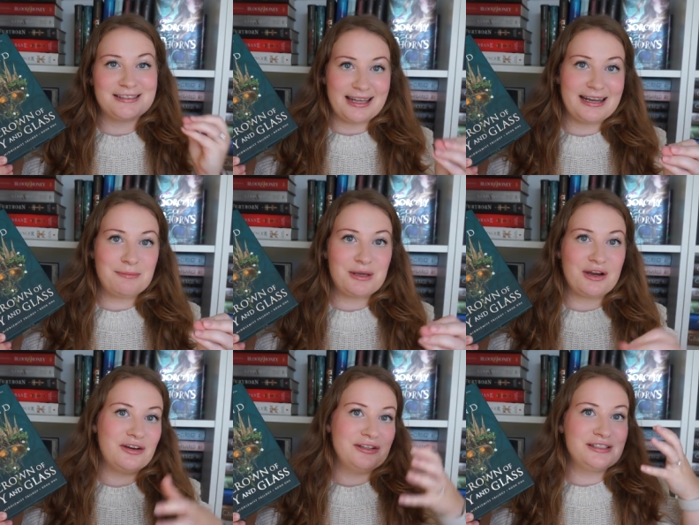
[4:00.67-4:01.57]
setting,
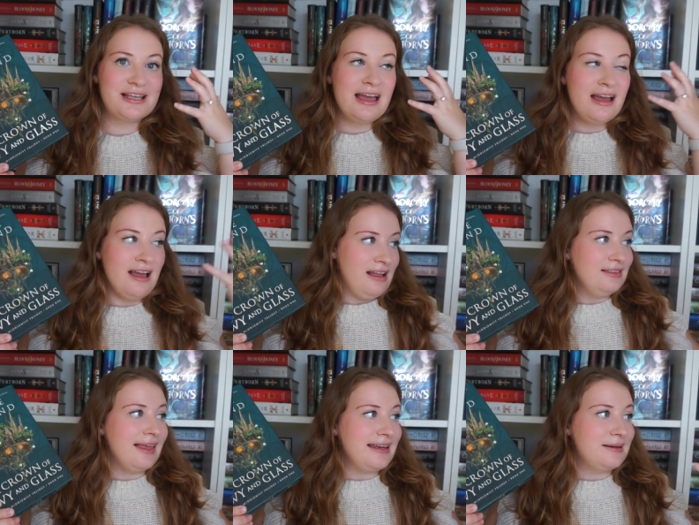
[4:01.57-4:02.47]
because
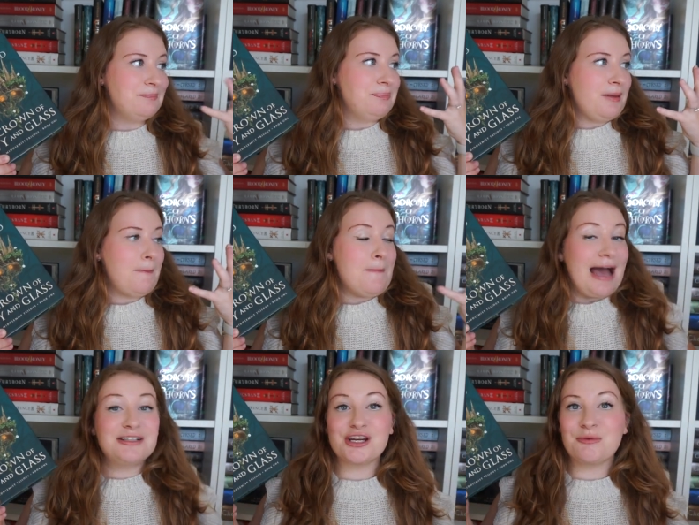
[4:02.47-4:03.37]
like
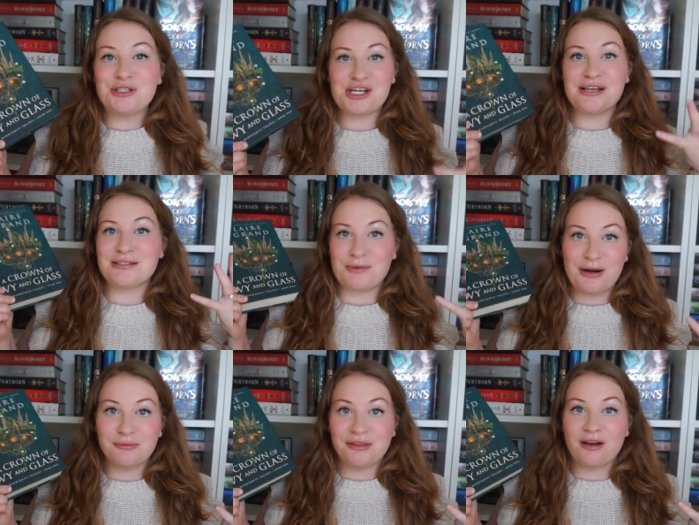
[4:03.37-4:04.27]
magic, which she's
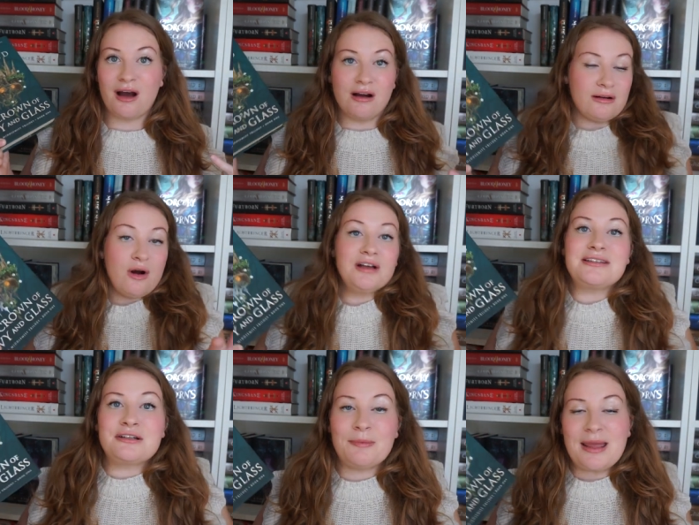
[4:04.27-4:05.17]
surrounded with,
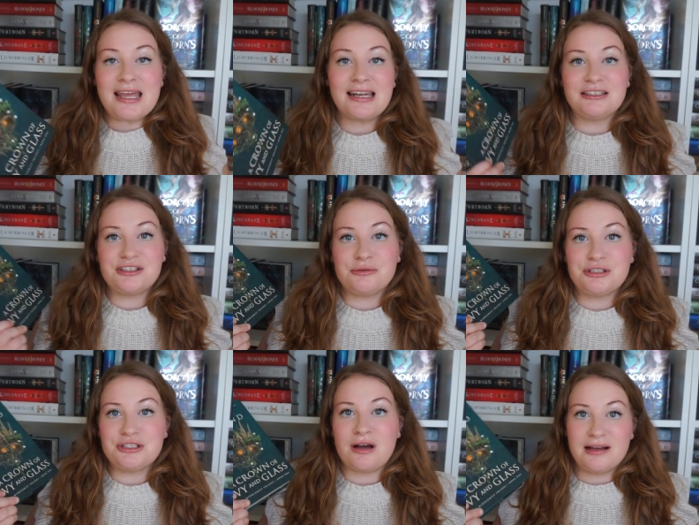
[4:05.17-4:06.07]
causes her pain, and so
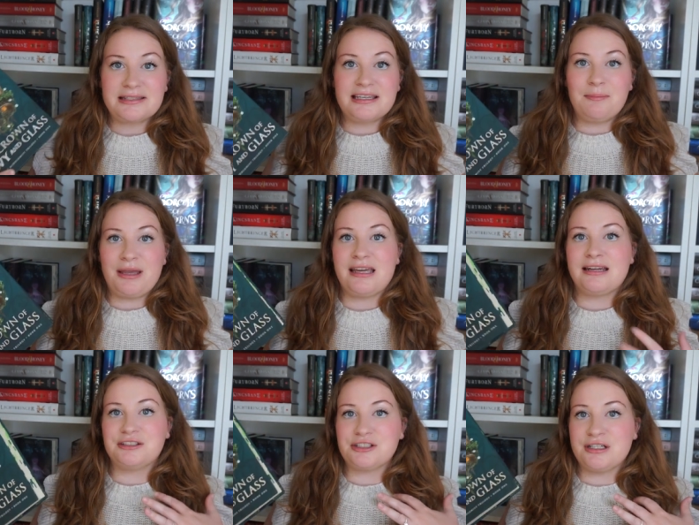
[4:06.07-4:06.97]
she's constantly in pain,
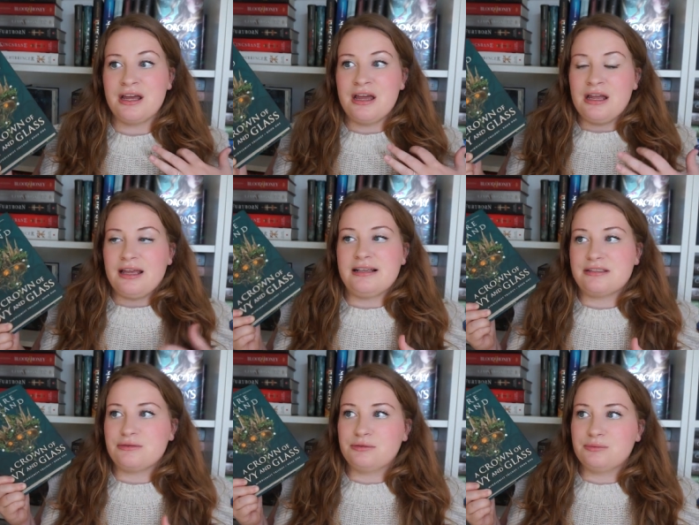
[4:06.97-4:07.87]
and she
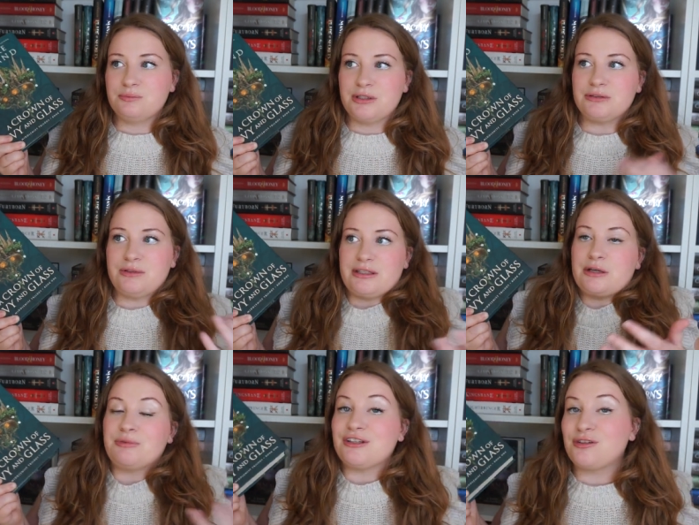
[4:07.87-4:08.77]
is like,
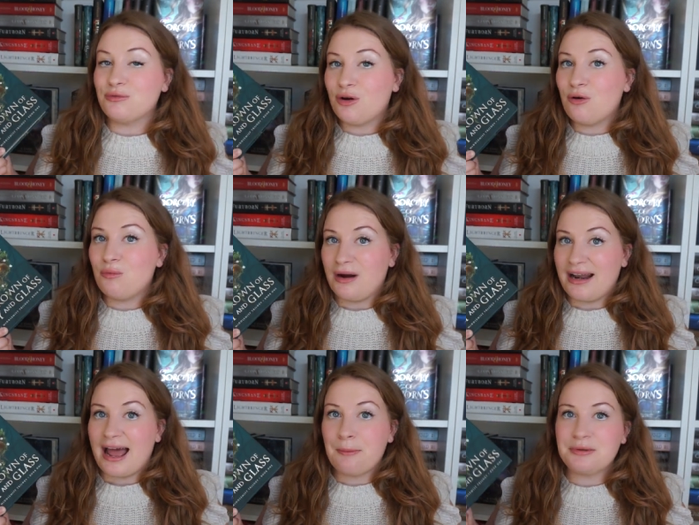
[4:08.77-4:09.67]
they really don't know what
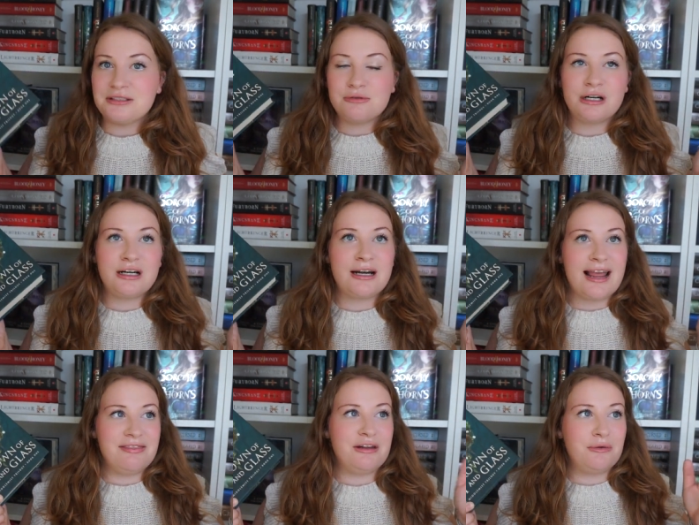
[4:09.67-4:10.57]
happened to her
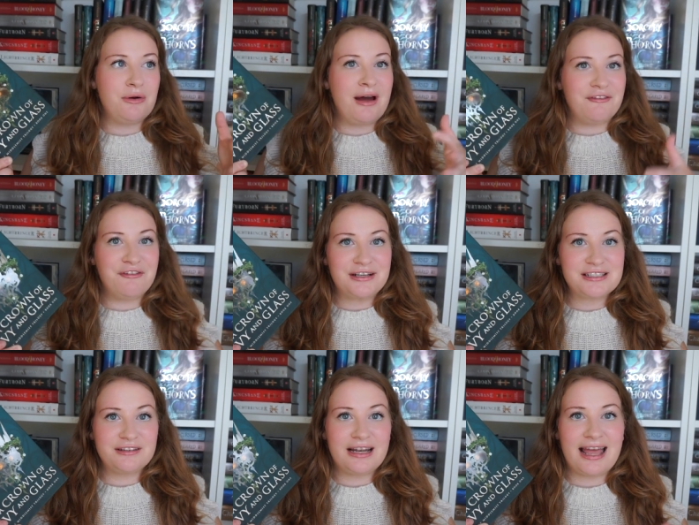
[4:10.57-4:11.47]
and they don't know how to fix
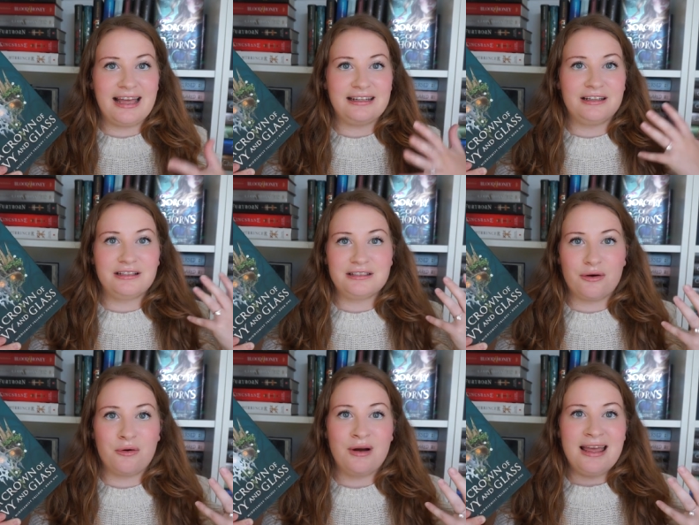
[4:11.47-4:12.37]
it, and
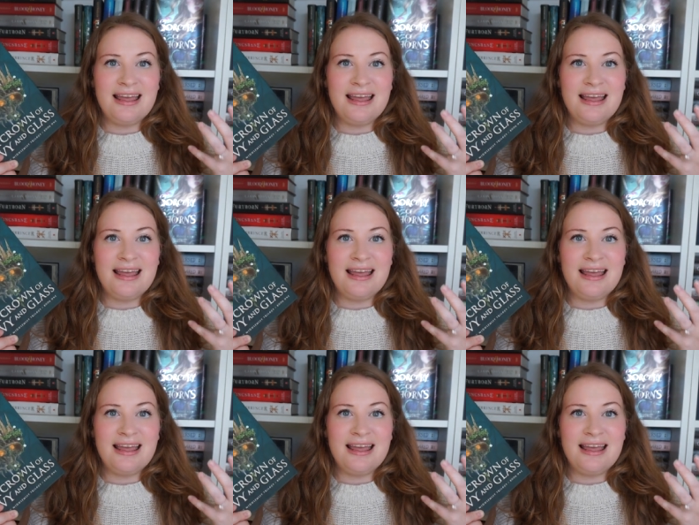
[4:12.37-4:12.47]
so